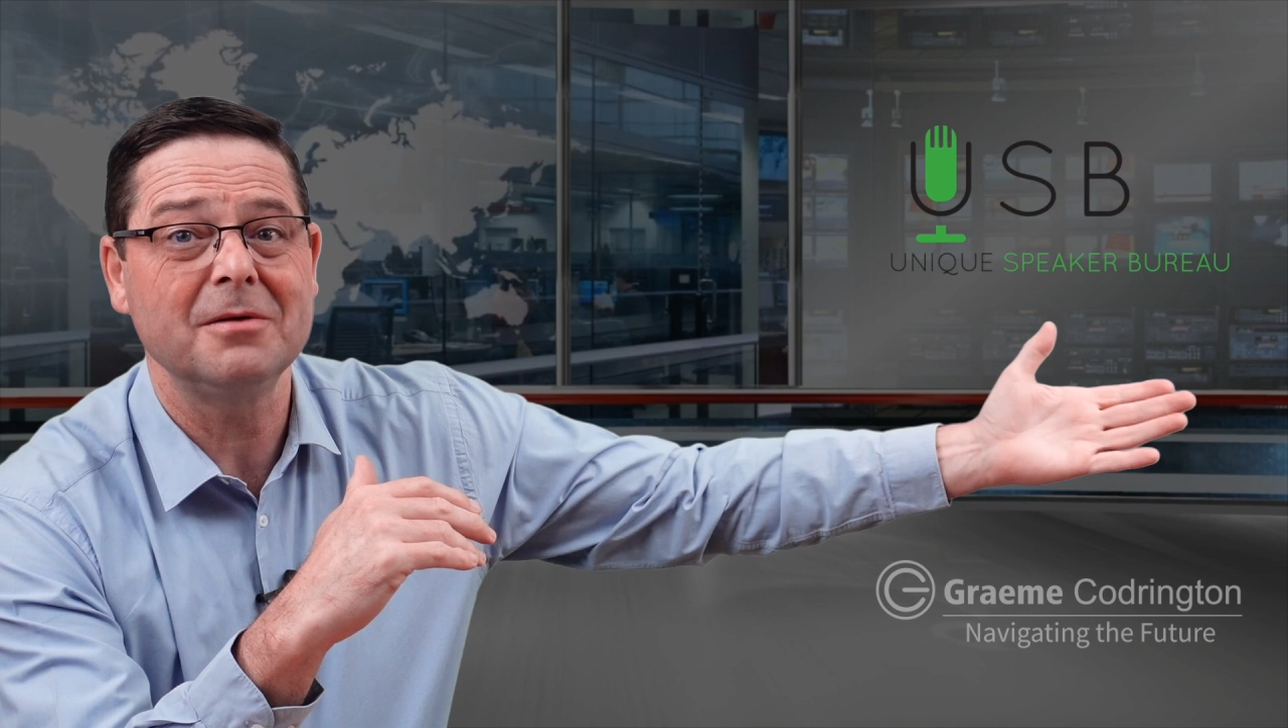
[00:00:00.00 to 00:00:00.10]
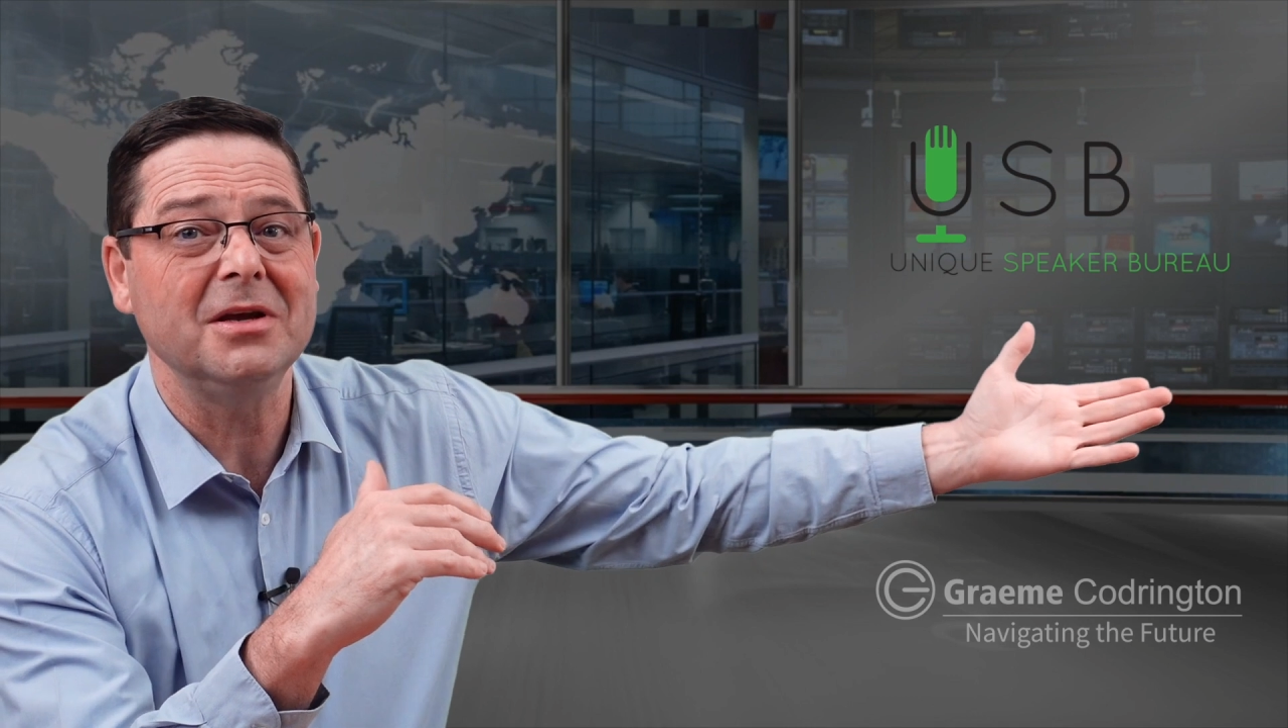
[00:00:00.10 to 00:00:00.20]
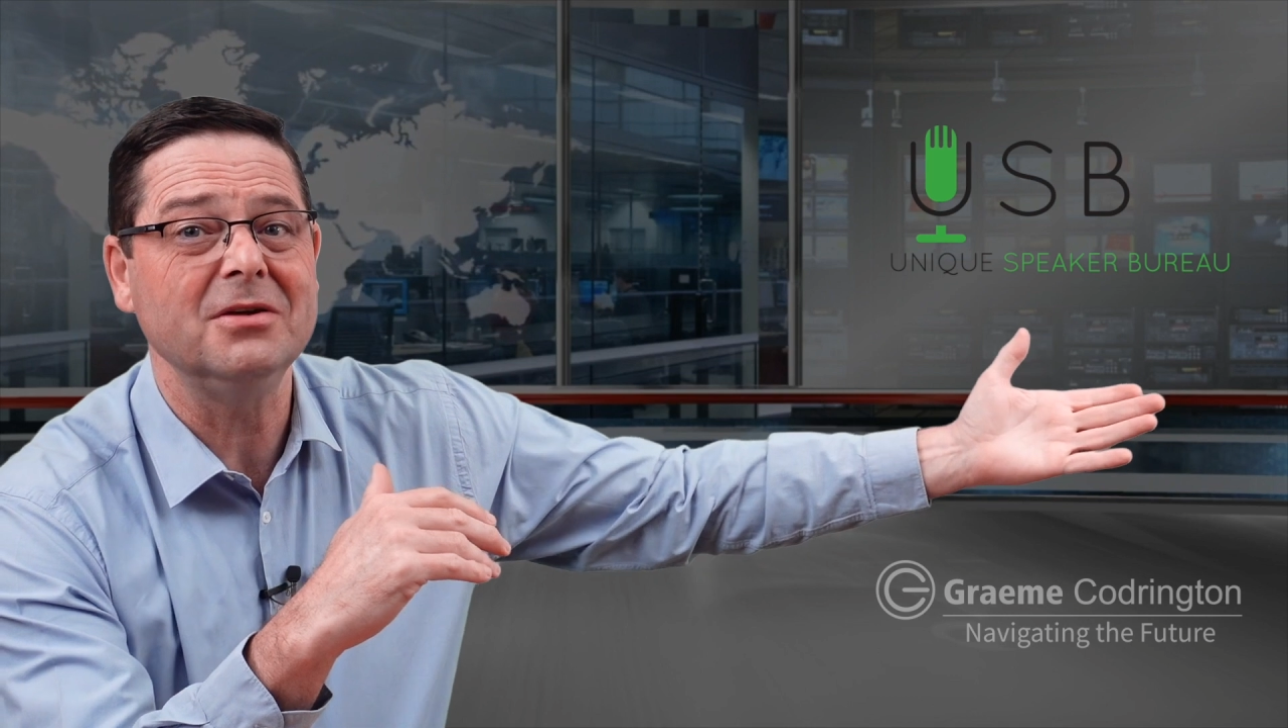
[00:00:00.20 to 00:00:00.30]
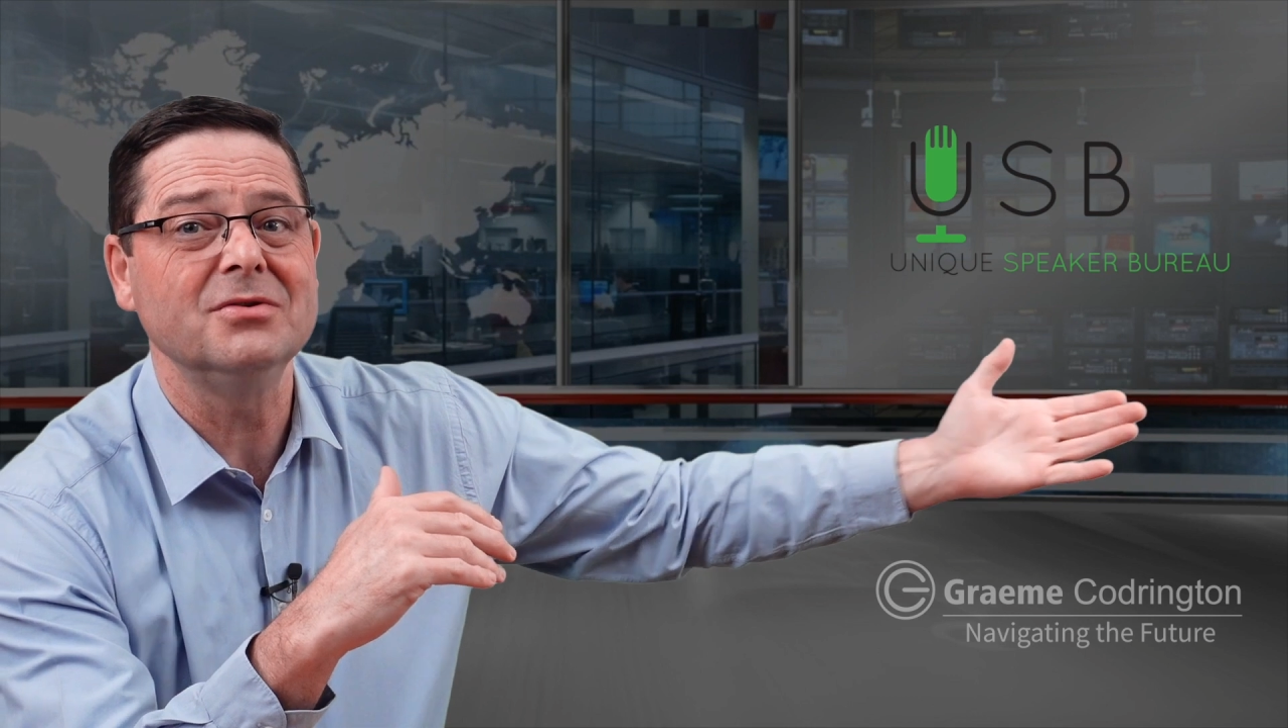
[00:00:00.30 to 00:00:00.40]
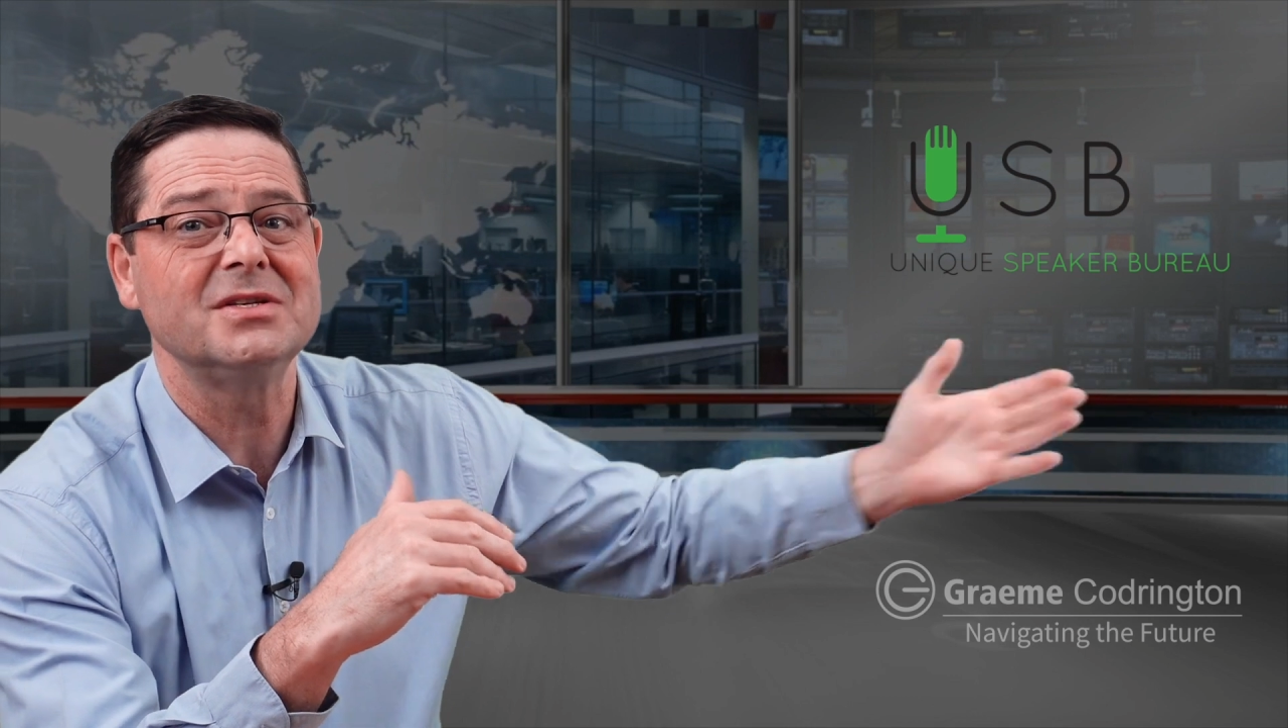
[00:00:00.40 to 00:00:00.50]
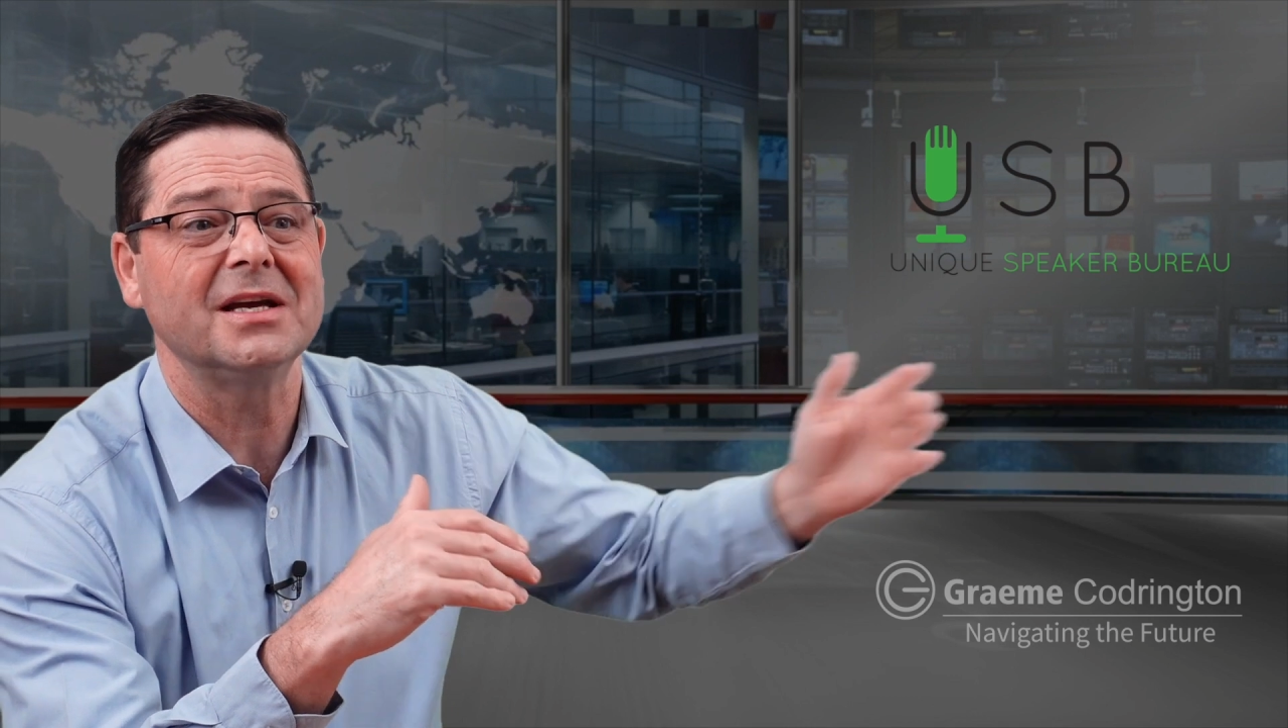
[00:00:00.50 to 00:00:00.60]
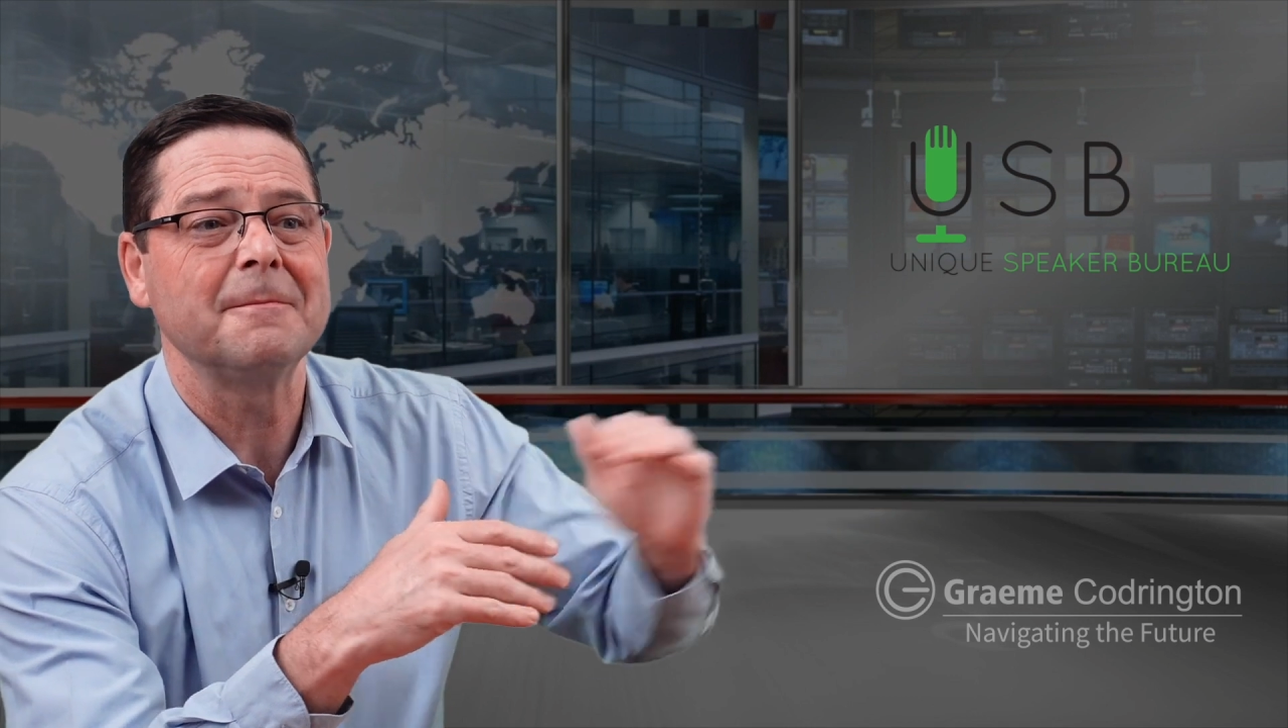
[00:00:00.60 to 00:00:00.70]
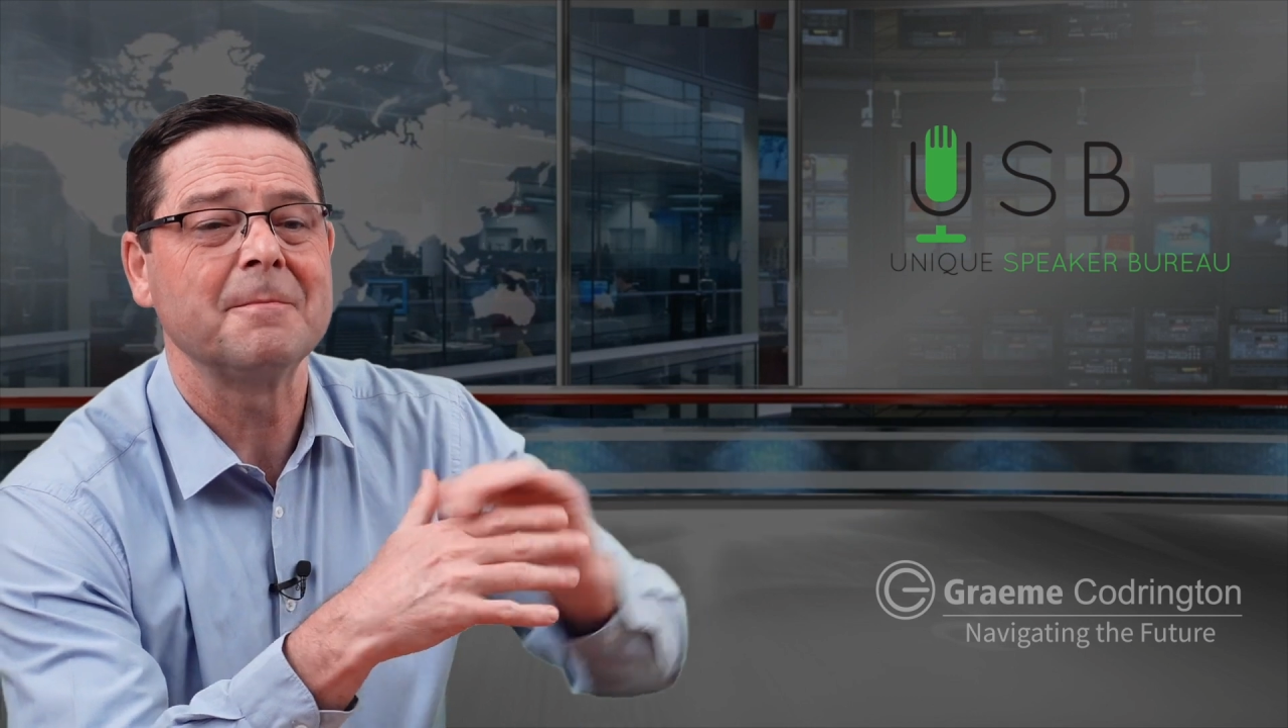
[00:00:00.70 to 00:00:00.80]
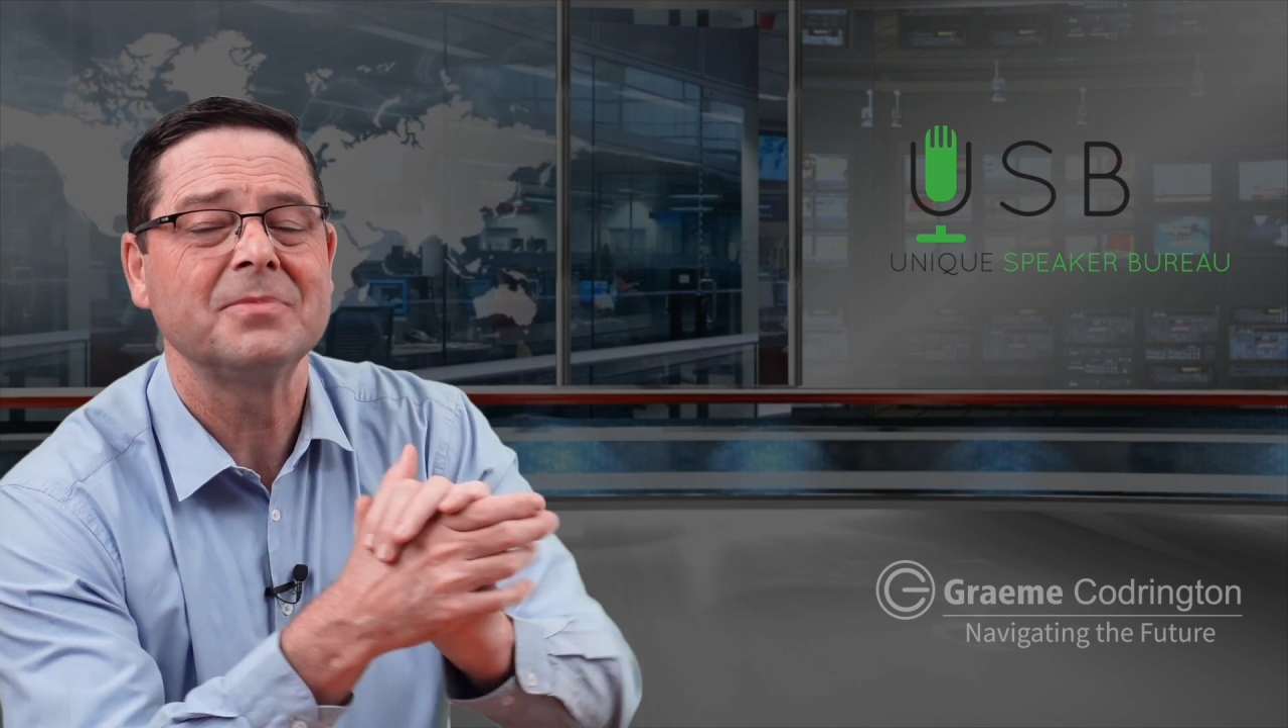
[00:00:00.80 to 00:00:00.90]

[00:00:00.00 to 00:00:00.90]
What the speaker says: to be using